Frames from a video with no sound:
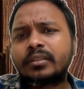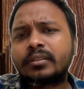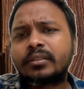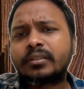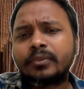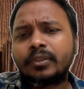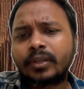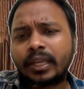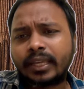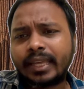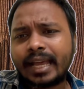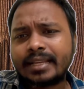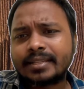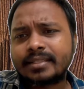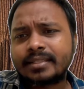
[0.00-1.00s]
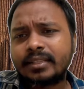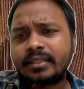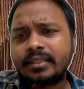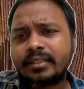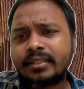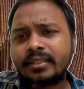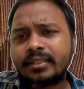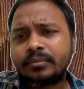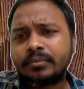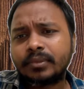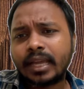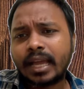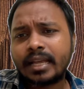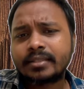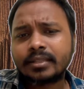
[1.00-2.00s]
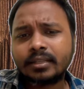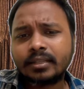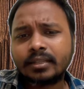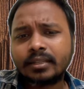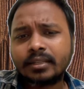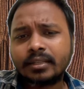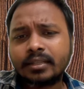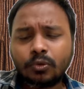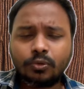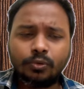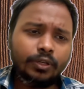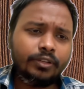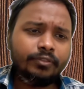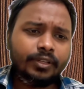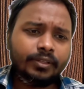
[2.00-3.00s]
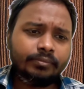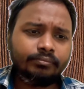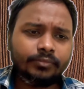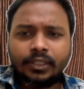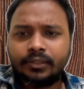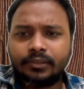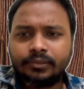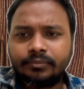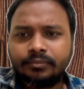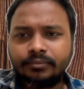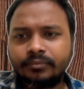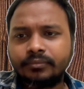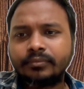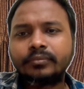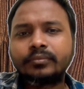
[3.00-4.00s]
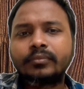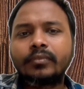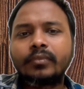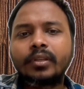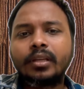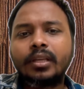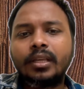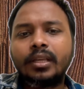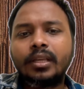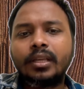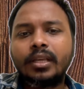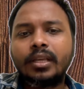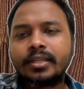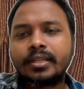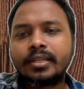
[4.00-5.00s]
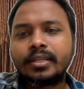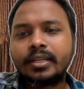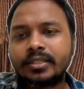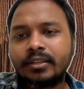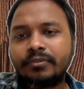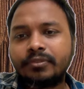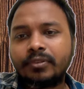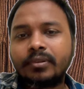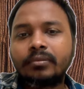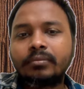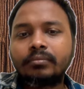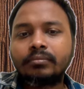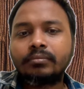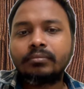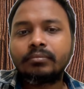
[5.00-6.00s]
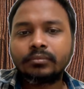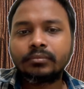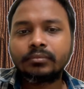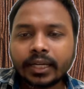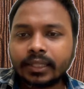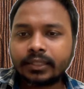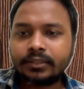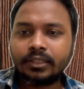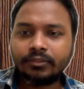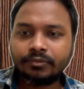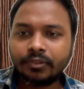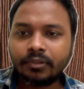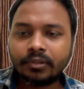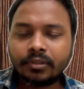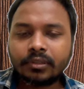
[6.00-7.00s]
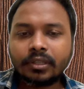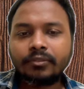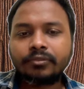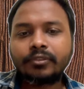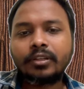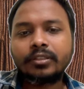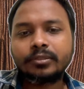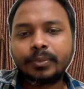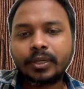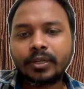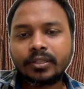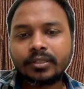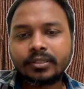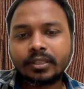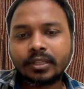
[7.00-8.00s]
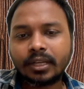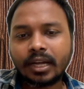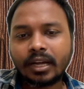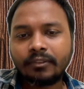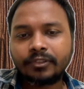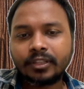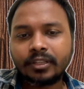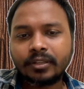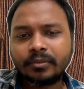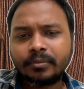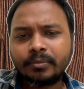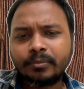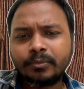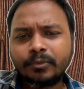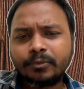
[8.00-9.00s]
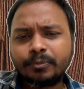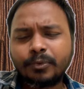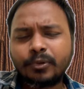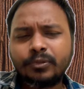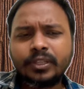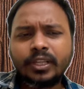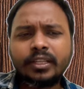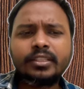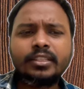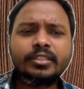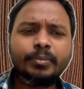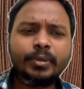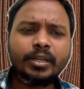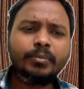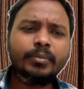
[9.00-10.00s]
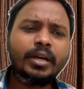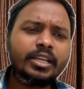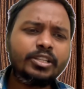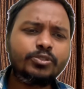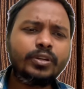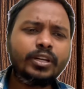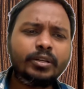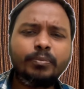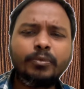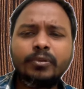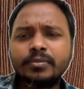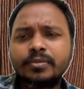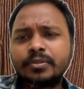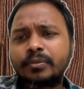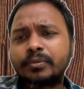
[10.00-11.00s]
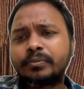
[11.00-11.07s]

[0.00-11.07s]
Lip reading: Okay, castle, rook to d1, right? C takes d4, knight takes d4, of course, because after the move pawn takes, it's become isolate pawn. So